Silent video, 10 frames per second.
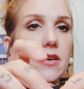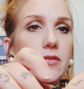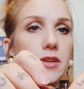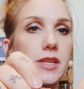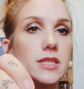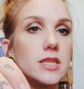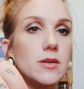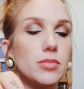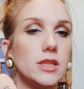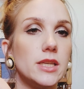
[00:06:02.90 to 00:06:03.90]
everything's
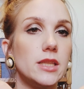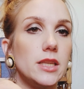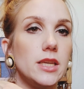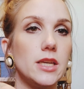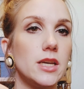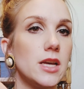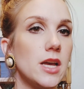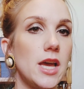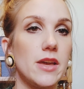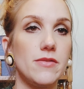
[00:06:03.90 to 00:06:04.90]
completely
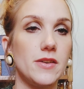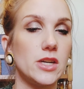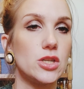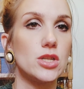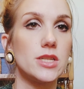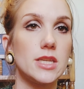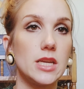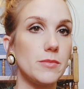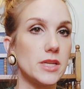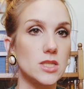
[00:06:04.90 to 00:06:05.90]
a finished
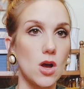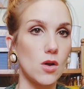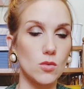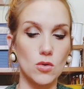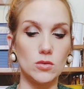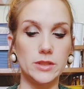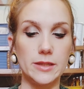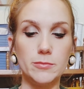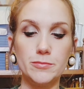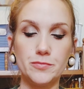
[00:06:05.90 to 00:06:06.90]
seam. It's all rolled
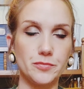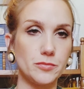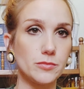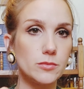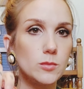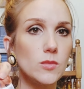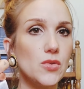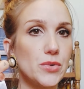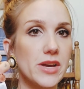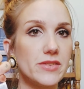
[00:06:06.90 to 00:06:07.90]
in.
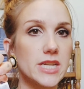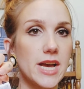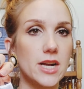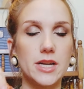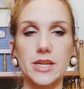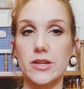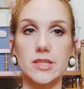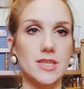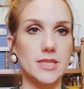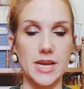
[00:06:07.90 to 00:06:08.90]
We have a tag on here.
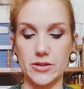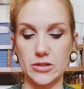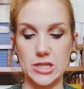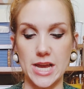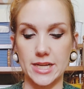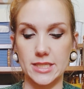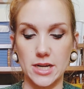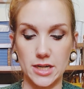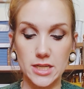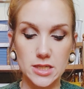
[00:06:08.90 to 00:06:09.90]
It's a standard tag. It's
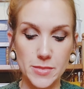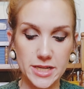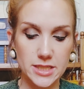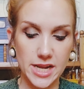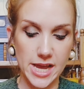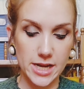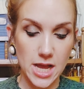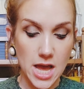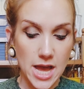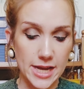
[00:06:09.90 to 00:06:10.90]
not a customized tag.
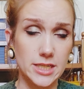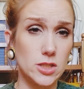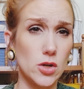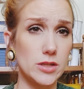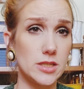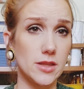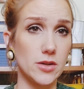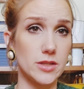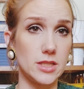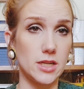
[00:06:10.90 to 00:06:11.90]
I did notice that
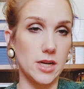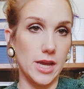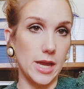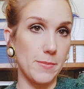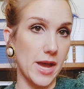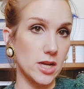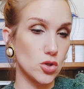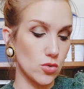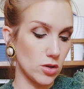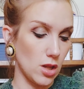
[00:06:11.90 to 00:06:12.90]
there isn't a
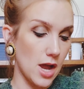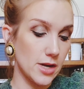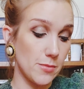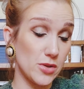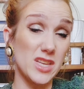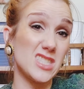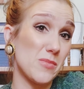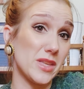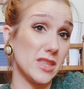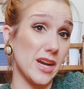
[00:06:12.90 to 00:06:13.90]
batch or lot number. That's
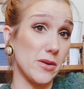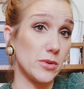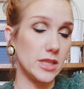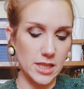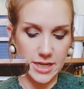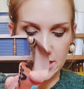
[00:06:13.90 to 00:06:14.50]
something that I really like